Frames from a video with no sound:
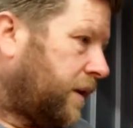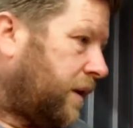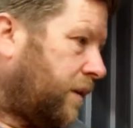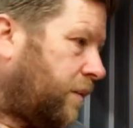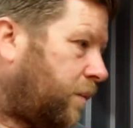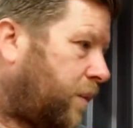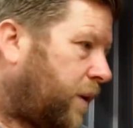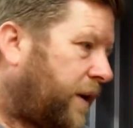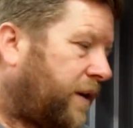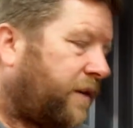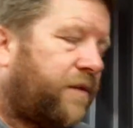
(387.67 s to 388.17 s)

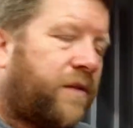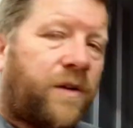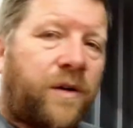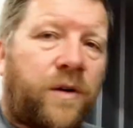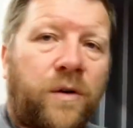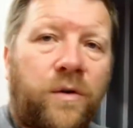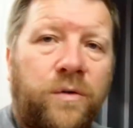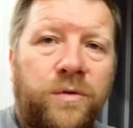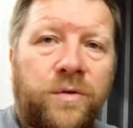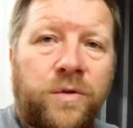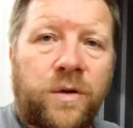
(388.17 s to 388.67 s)
and wait for a
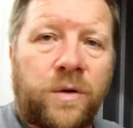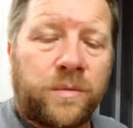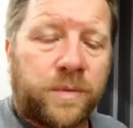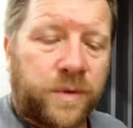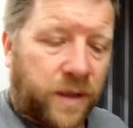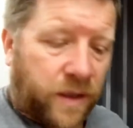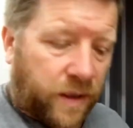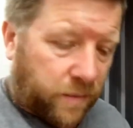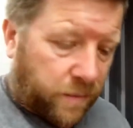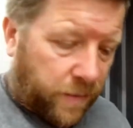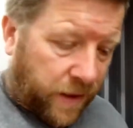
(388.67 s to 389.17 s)
long time to
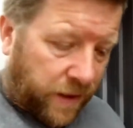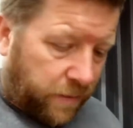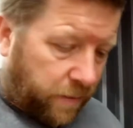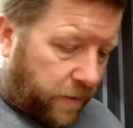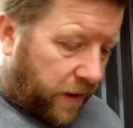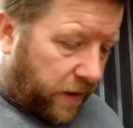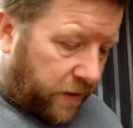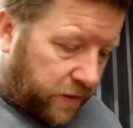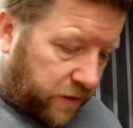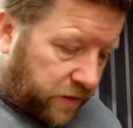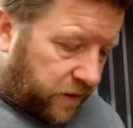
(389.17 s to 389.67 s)
get the money
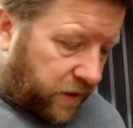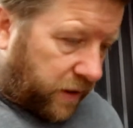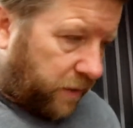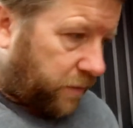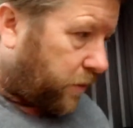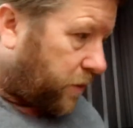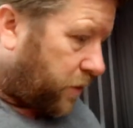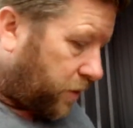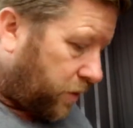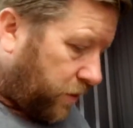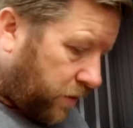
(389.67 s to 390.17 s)
back, just get
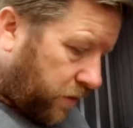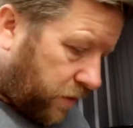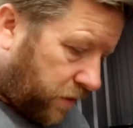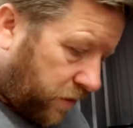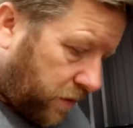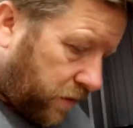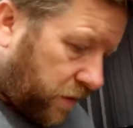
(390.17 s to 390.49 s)
them gone.